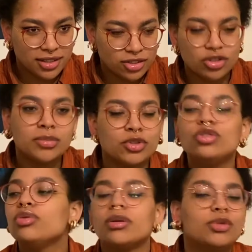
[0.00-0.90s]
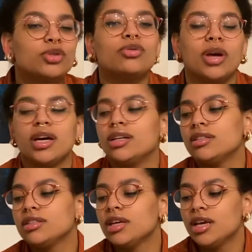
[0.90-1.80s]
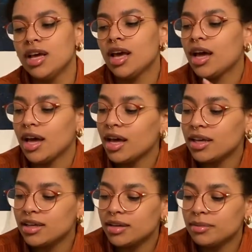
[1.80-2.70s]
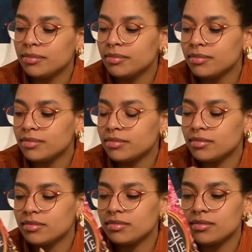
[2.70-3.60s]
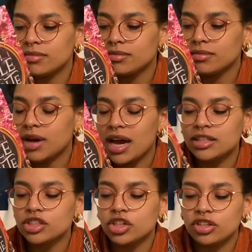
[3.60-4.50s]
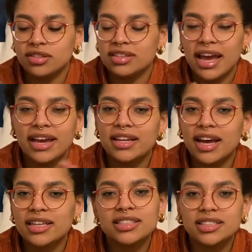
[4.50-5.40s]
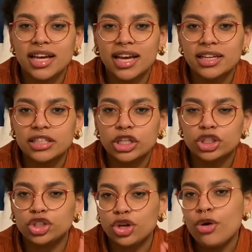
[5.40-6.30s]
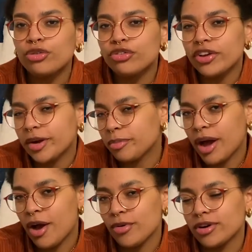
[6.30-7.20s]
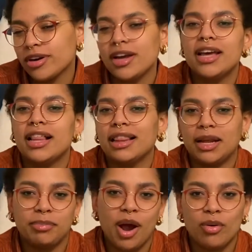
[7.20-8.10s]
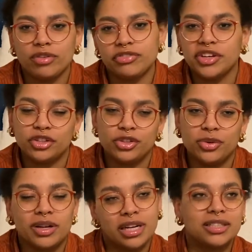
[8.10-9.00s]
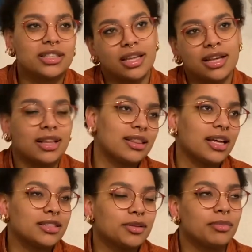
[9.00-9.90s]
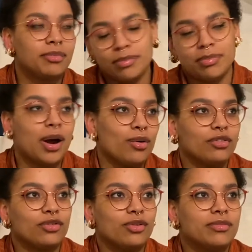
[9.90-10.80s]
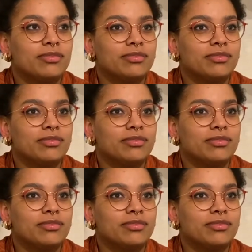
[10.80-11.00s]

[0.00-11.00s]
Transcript: Dreams do come true, guys. The tagline said, "Don't fear power, let power fear you." And I just think that that's powerful.